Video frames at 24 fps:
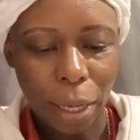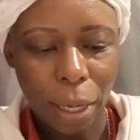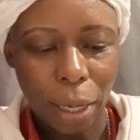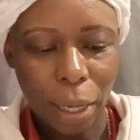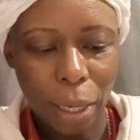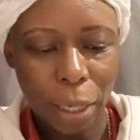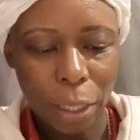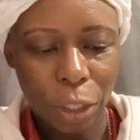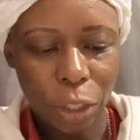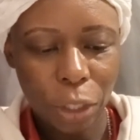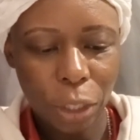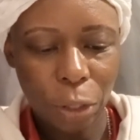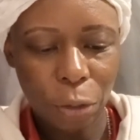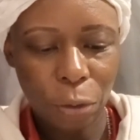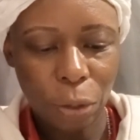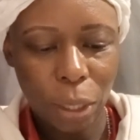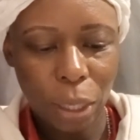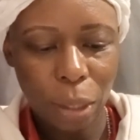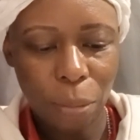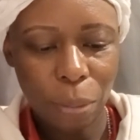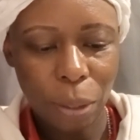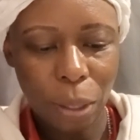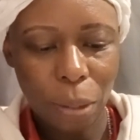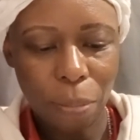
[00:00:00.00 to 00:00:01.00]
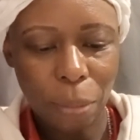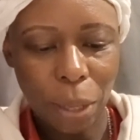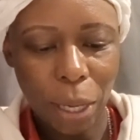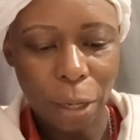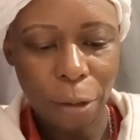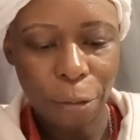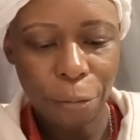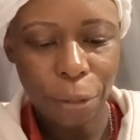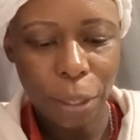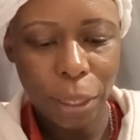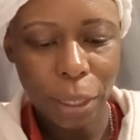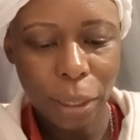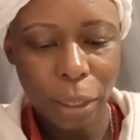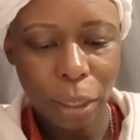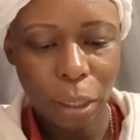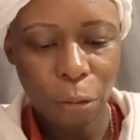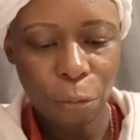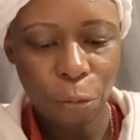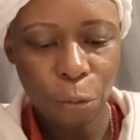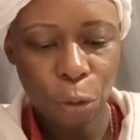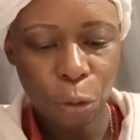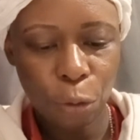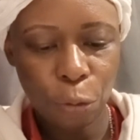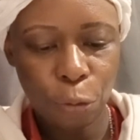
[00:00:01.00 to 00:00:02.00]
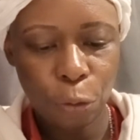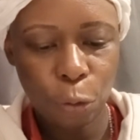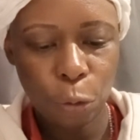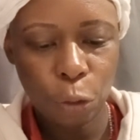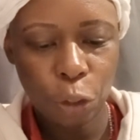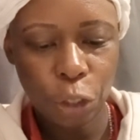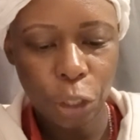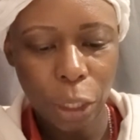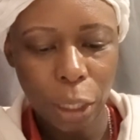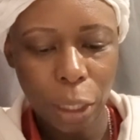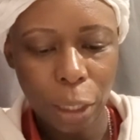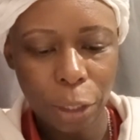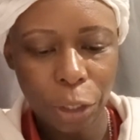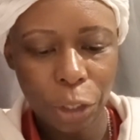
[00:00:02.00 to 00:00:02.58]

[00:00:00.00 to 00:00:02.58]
and generally been manifesting for the future.